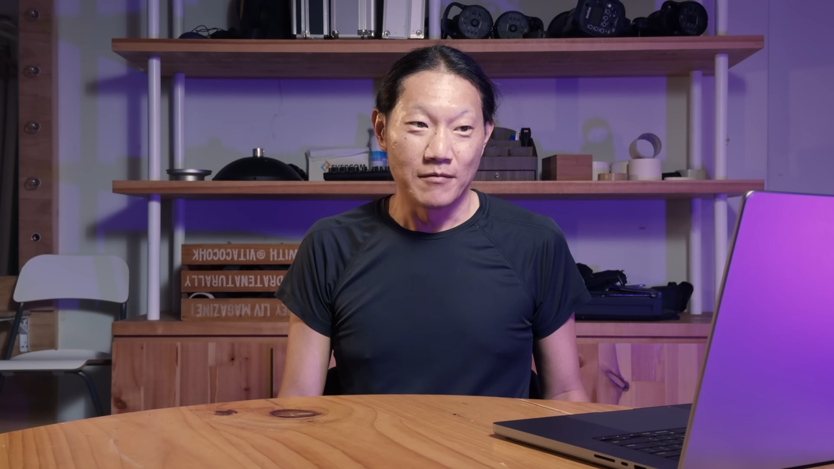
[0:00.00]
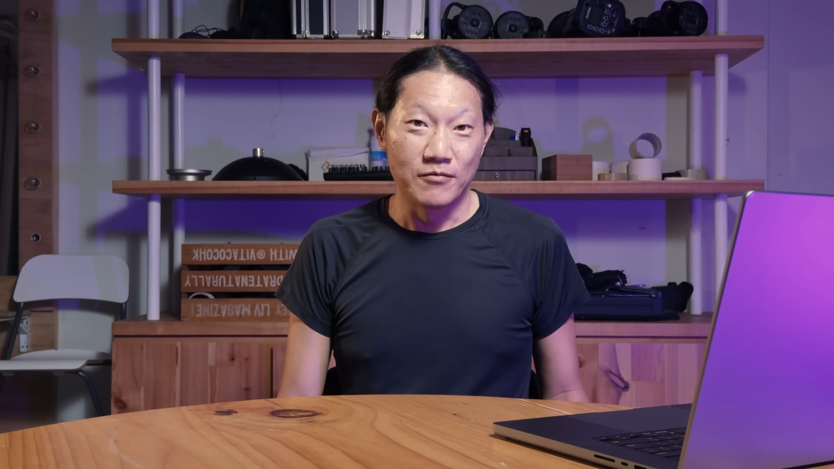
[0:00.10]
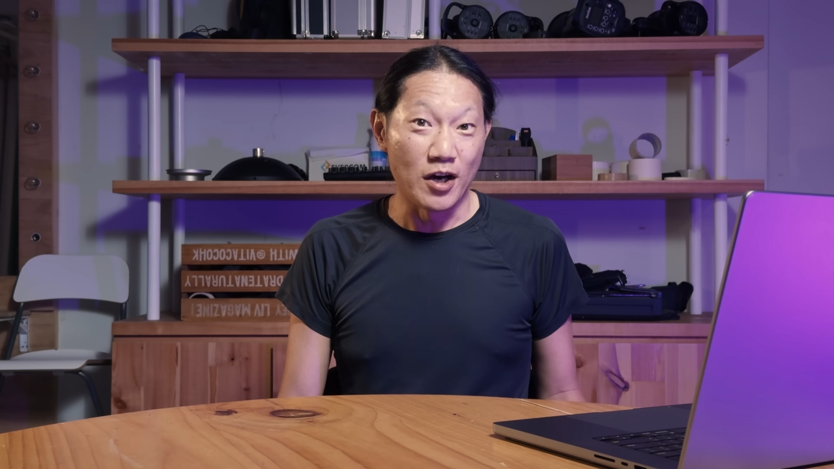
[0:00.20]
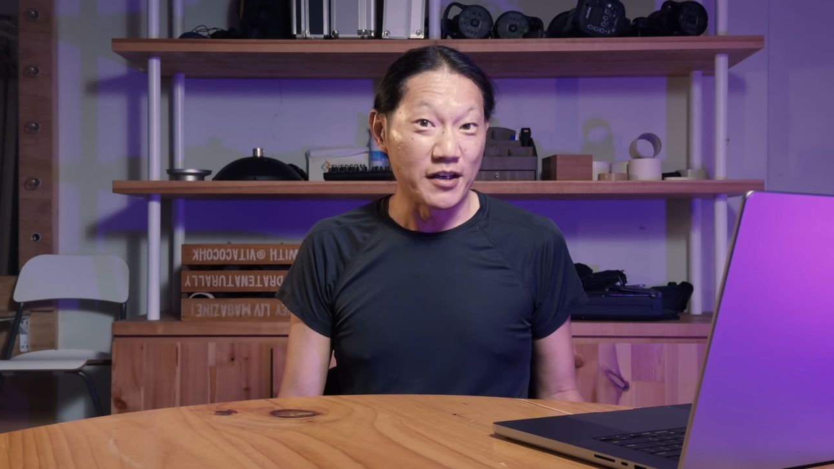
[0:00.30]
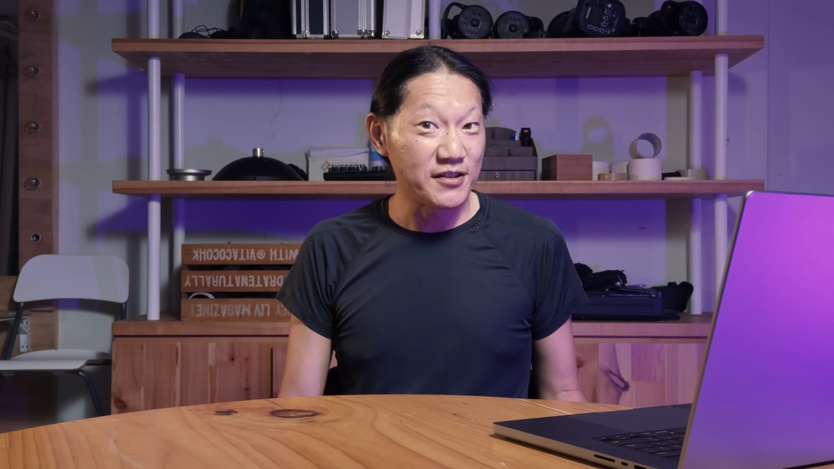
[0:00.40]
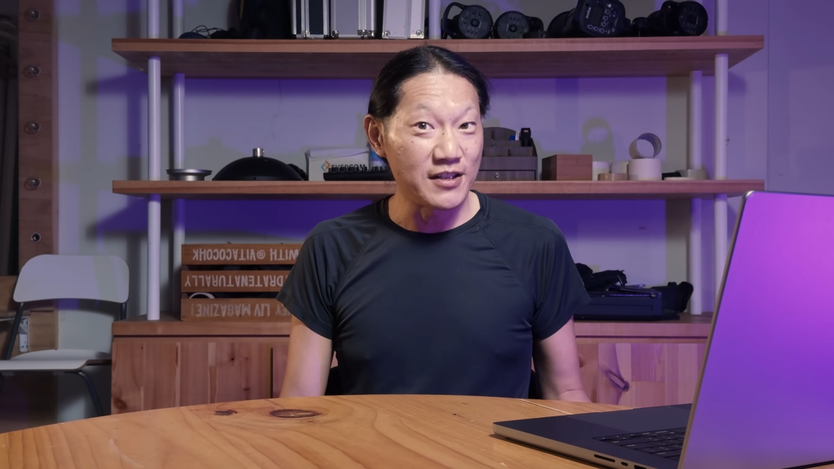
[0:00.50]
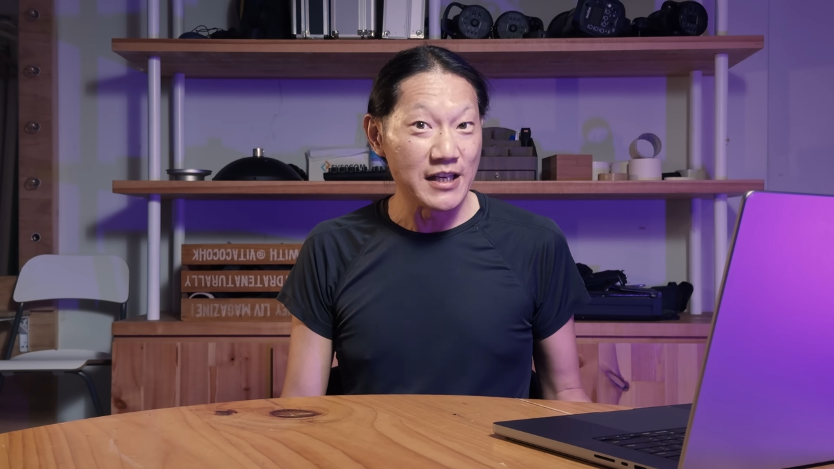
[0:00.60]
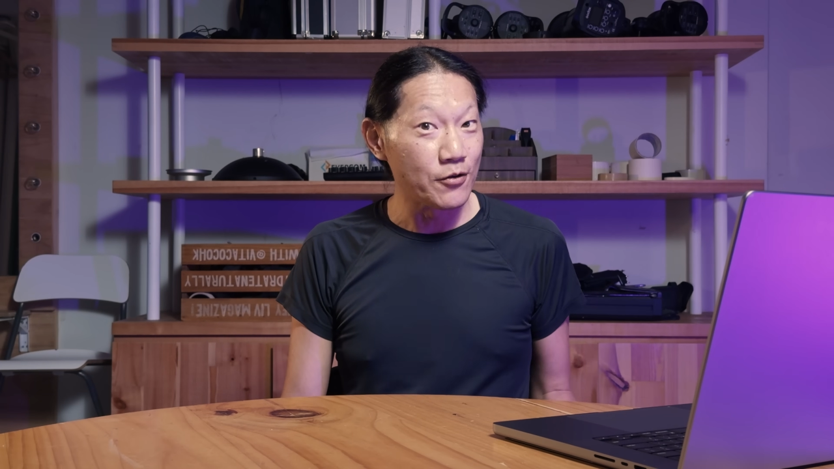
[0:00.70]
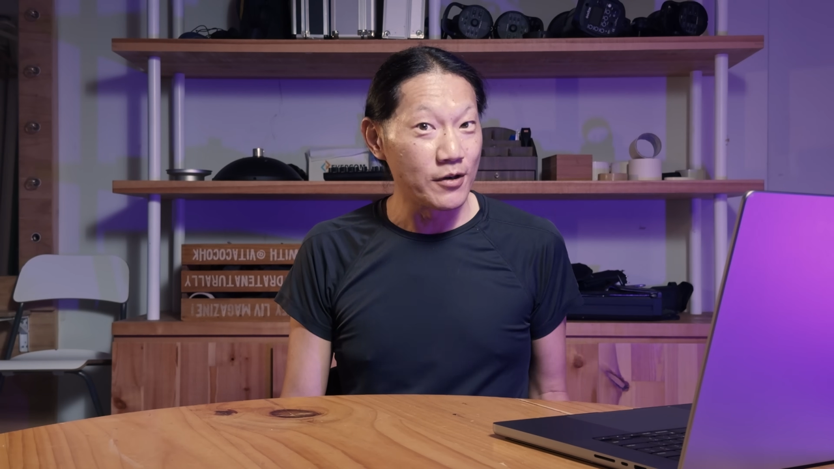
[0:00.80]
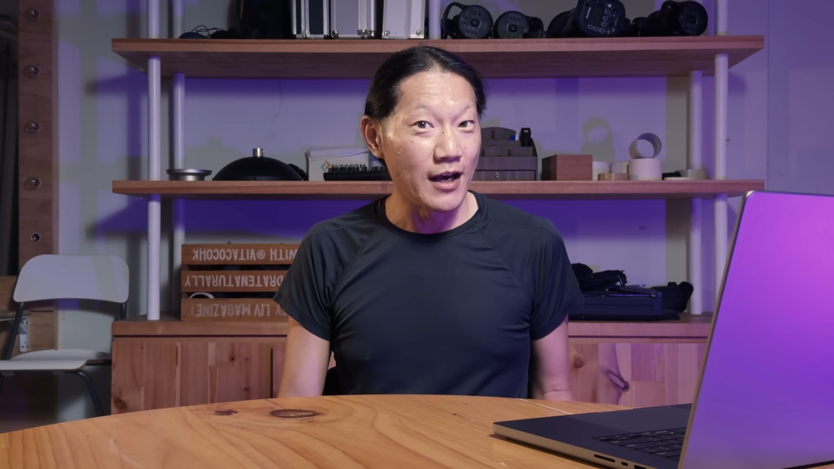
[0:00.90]
not a
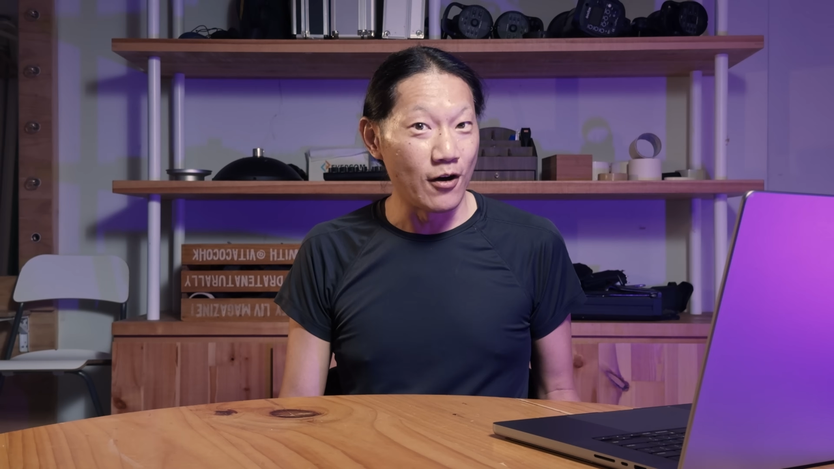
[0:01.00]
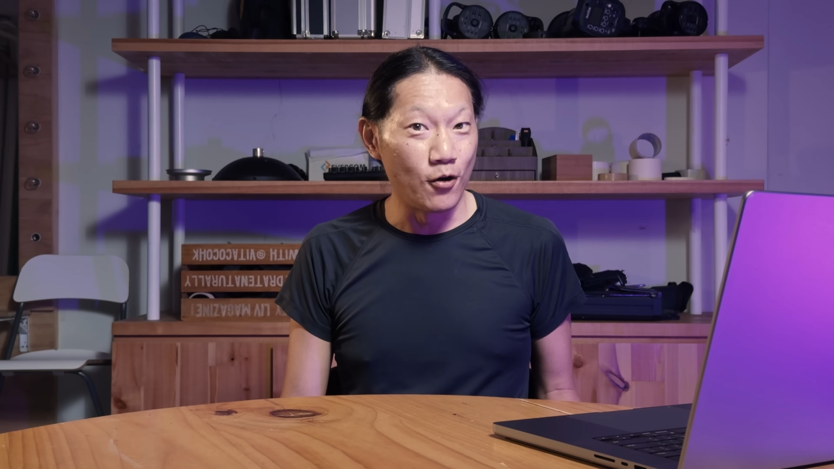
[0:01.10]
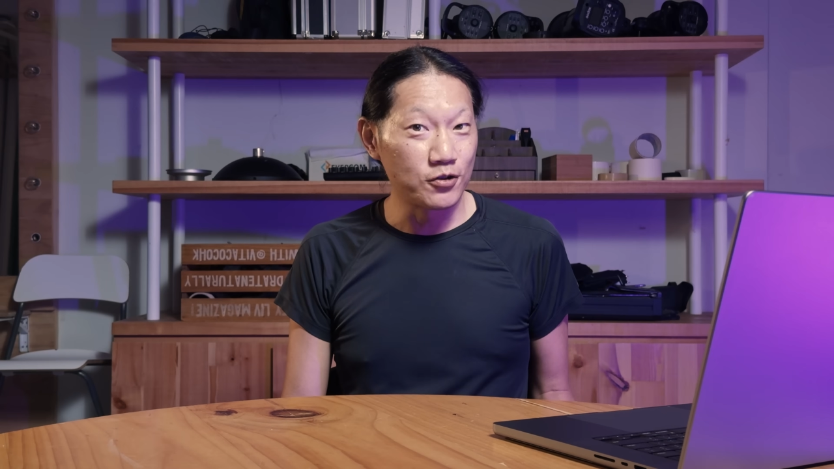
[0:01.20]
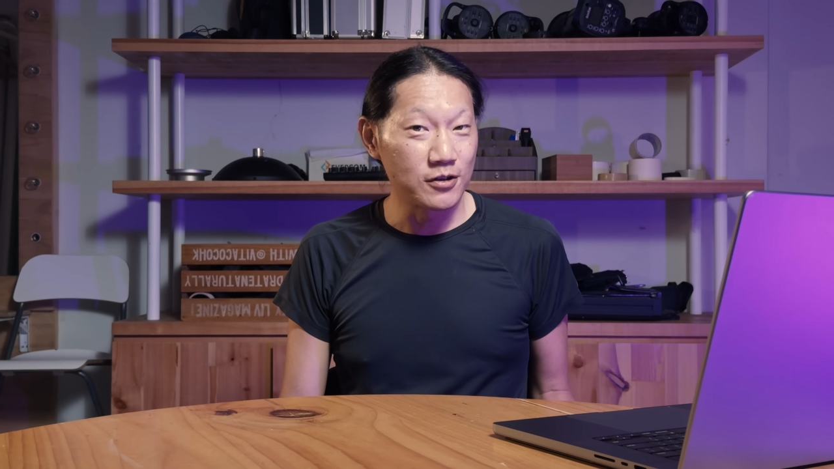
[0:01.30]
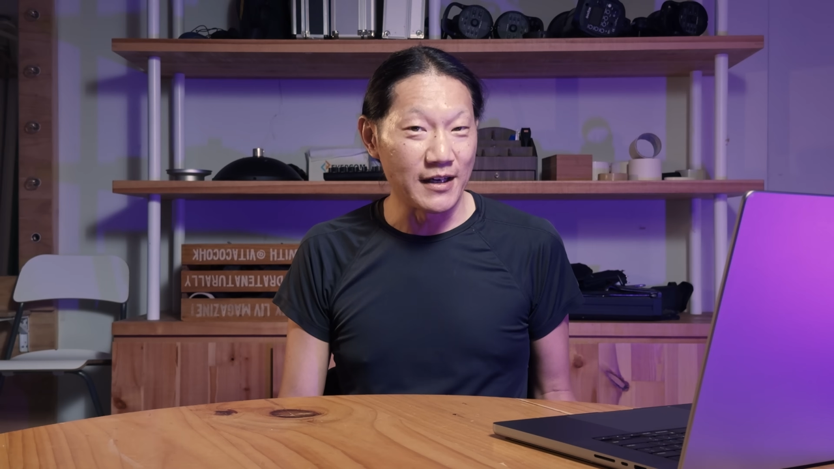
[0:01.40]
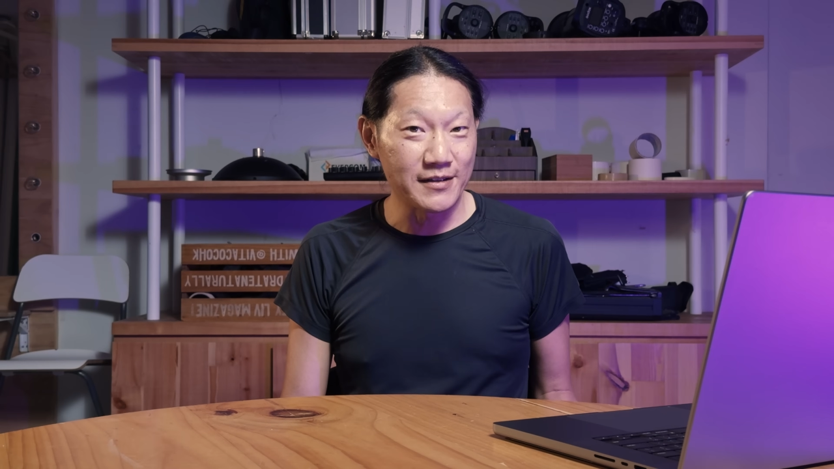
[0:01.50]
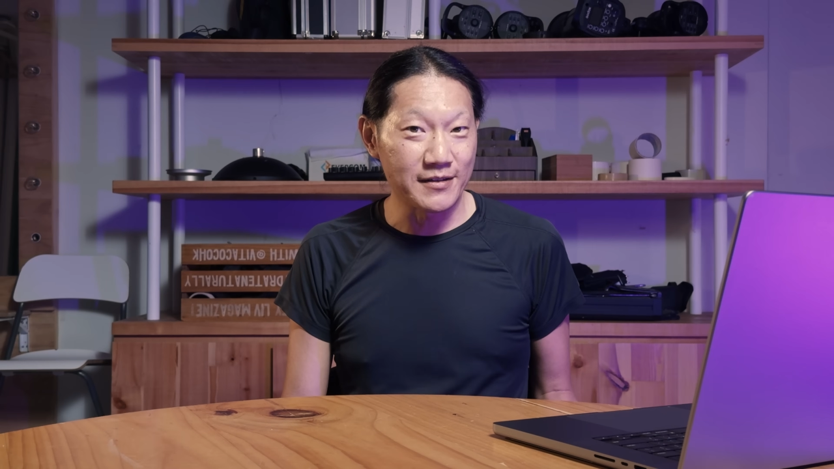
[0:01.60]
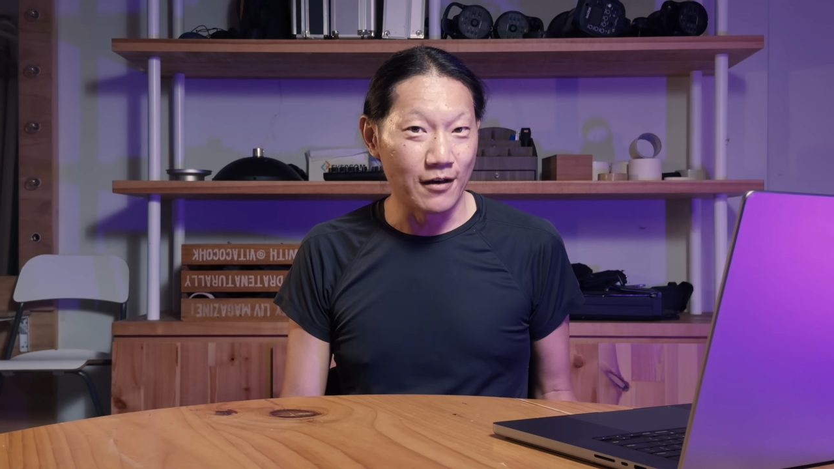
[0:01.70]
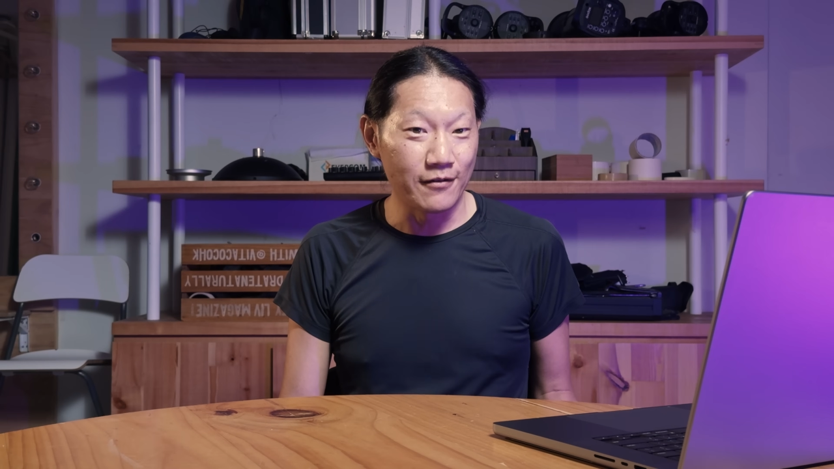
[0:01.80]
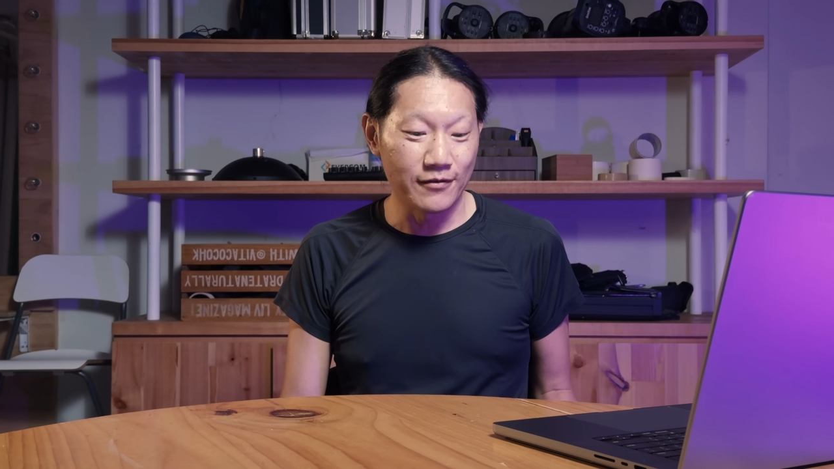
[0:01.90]
secret I hold to
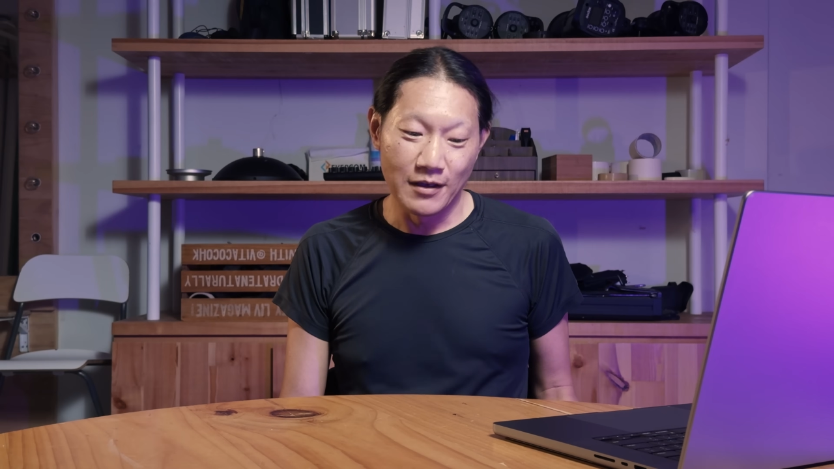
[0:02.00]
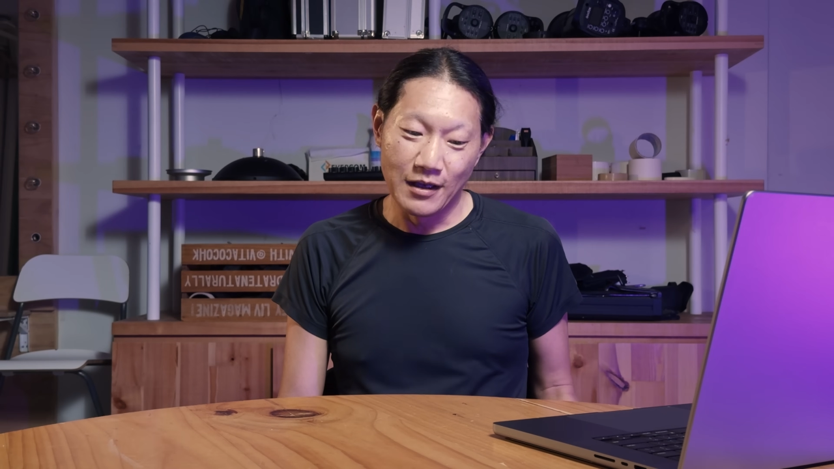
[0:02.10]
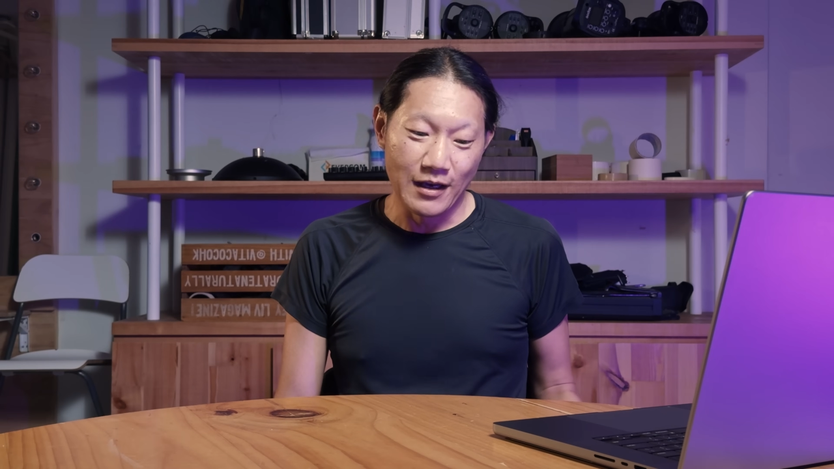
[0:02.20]
myself.